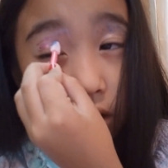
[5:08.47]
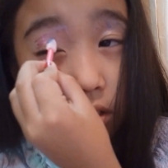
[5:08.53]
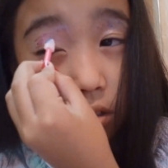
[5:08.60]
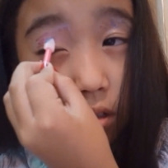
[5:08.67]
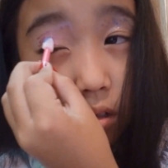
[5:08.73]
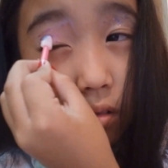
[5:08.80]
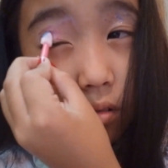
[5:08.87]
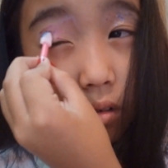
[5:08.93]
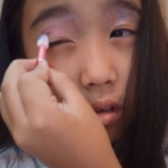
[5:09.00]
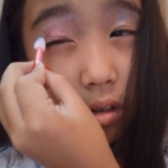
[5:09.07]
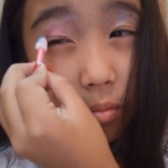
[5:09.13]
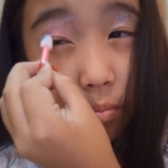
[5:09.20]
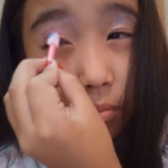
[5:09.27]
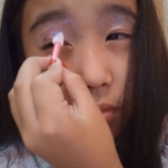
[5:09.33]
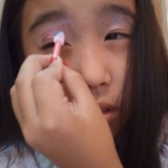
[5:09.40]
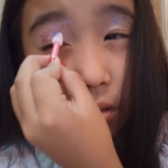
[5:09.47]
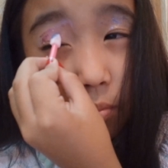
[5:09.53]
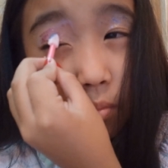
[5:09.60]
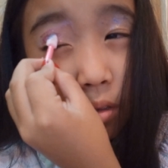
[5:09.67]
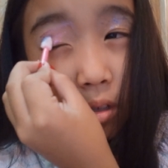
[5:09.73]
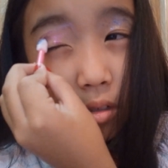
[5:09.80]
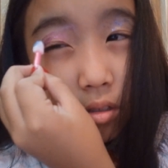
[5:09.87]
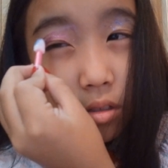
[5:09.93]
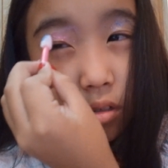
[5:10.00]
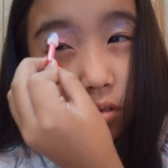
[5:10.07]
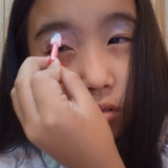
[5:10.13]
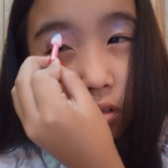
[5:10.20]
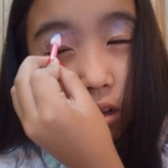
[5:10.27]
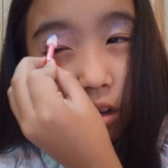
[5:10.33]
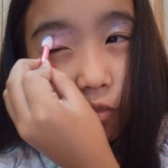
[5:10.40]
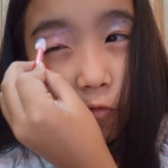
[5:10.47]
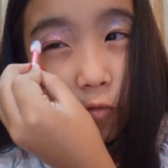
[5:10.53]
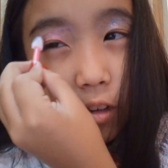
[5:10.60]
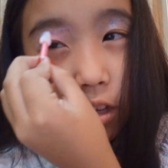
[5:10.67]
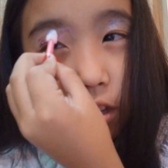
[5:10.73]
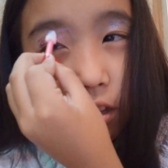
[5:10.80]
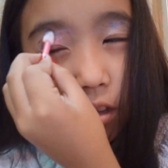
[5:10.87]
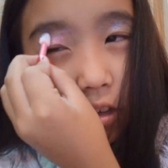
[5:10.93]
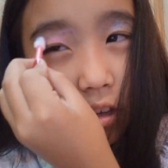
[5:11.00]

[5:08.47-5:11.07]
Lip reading: So lovely, be so lovely.